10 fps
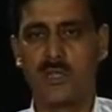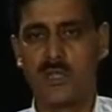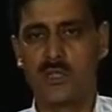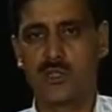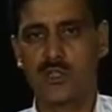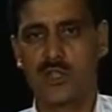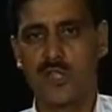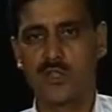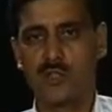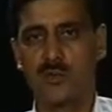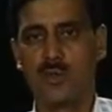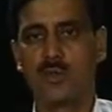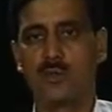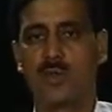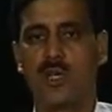is
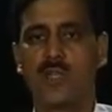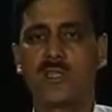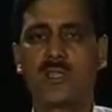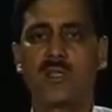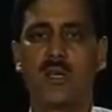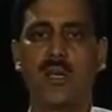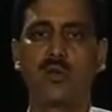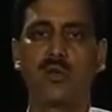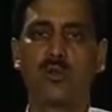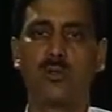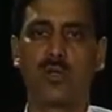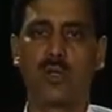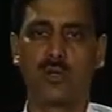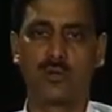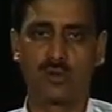transferred to another
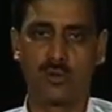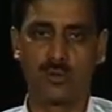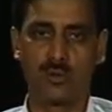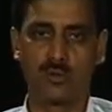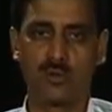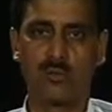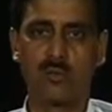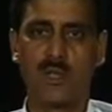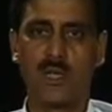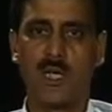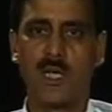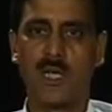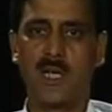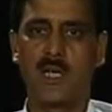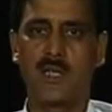non-homologous chromosome
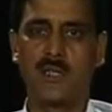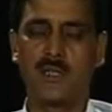and